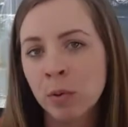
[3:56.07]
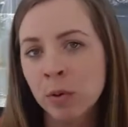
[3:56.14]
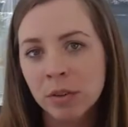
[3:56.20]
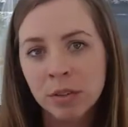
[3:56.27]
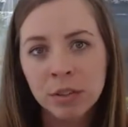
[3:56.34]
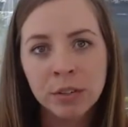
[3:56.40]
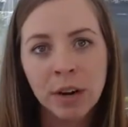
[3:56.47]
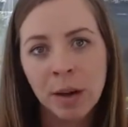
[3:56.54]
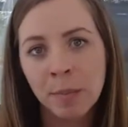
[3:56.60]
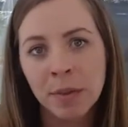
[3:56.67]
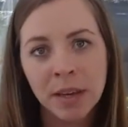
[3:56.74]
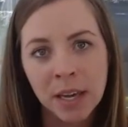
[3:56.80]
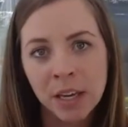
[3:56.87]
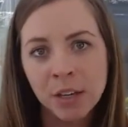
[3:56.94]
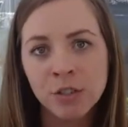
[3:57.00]
portal or
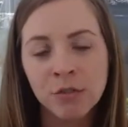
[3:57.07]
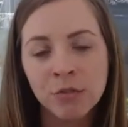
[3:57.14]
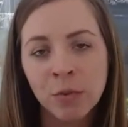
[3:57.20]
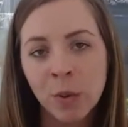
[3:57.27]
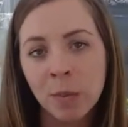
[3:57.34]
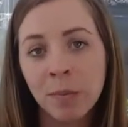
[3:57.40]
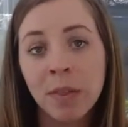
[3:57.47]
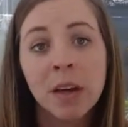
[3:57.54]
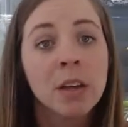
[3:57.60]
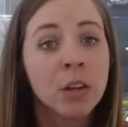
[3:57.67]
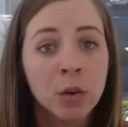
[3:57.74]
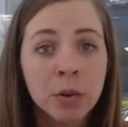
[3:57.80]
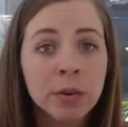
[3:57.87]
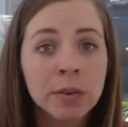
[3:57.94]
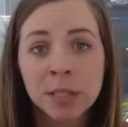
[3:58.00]
application form
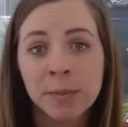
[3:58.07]
that your